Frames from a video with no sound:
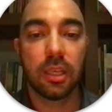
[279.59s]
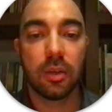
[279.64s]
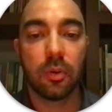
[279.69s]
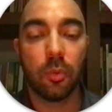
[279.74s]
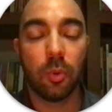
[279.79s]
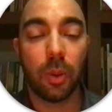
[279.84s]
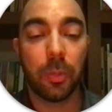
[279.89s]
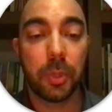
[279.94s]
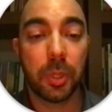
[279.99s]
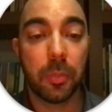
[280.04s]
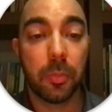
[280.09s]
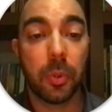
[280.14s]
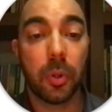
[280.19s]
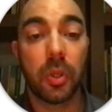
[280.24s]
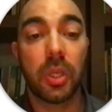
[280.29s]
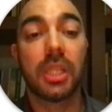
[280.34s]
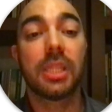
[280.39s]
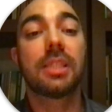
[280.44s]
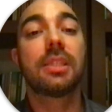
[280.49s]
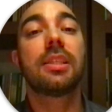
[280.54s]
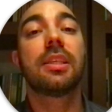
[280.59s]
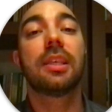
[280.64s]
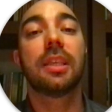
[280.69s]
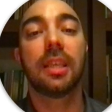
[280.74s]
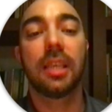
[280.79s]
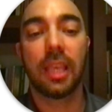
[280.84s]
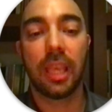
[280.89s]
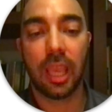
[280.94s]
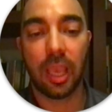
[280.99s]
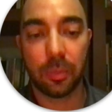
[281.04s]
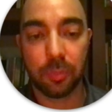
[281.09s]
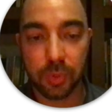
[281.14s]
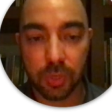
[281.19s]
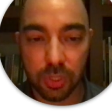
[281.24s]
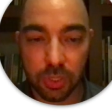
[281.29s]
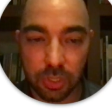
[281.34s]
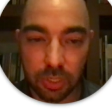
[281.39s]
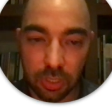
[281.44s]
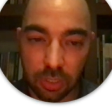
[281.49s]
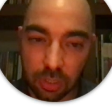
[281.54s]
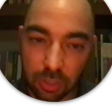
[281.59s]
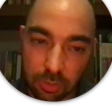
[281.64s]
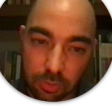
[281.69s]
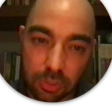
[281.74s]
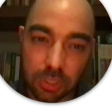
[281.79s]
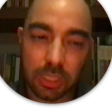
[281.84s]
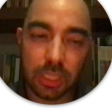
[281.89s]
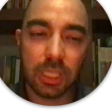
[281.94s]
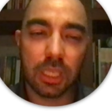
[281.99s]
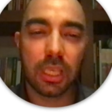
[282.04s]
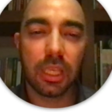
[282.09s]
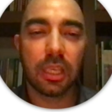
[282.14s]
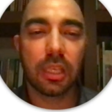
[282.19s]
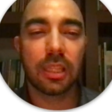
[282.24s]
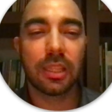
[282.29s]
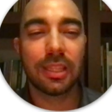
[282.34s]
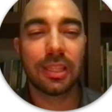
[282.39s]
Web components, absolutely.